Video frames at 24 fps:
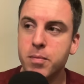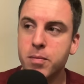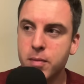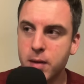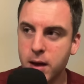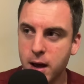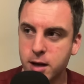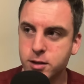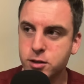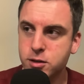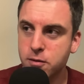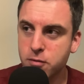
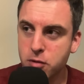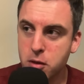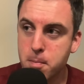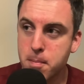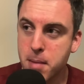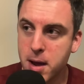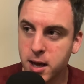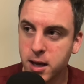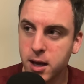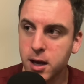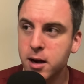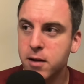as of the
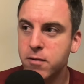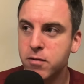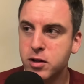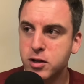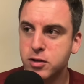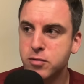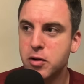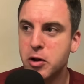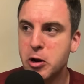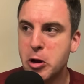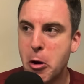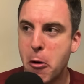making of this
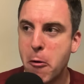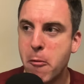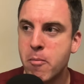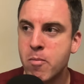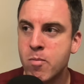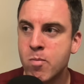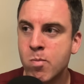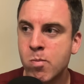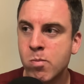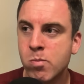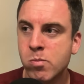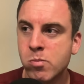video.
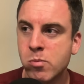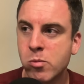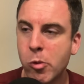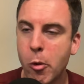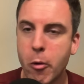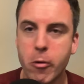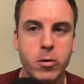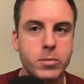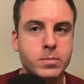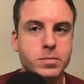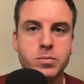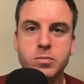
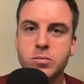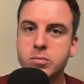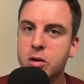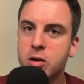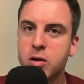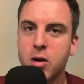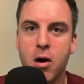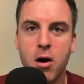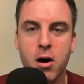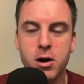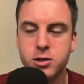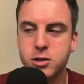
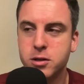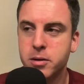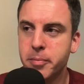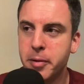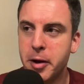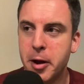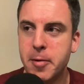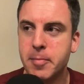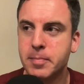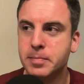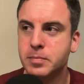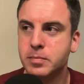Awesome,
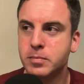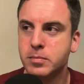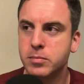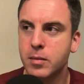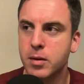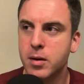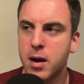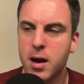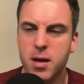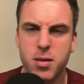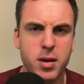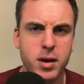man.
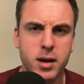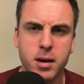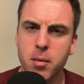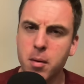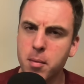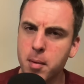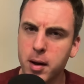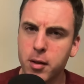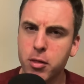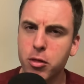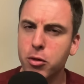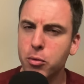I think I'm
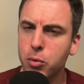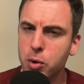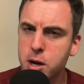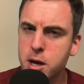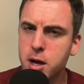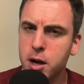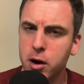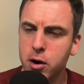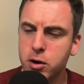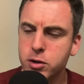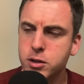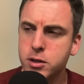about 3
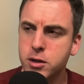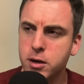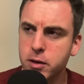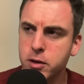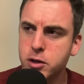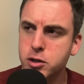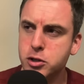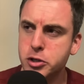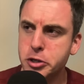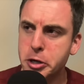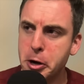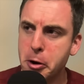years into this
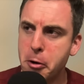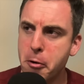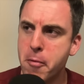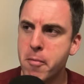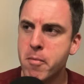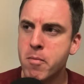channel.